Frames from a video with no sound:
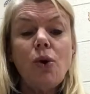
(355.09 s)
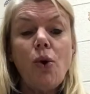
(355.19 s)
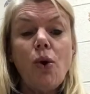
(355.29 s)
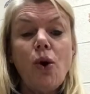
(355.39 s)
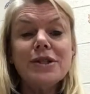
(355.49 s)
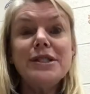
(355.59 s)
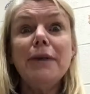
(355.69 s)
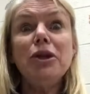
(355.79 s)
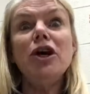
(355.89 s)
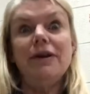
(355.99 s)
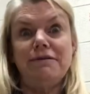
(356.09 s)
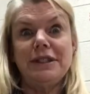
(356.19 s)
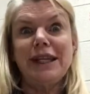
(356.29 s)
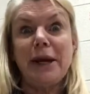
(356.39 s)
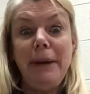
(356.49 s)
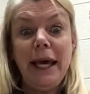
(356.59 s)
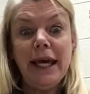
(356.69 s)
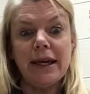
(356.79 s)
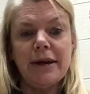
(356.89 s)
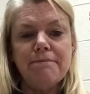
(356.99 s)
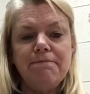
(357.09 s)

Or double-hoofed like a pig?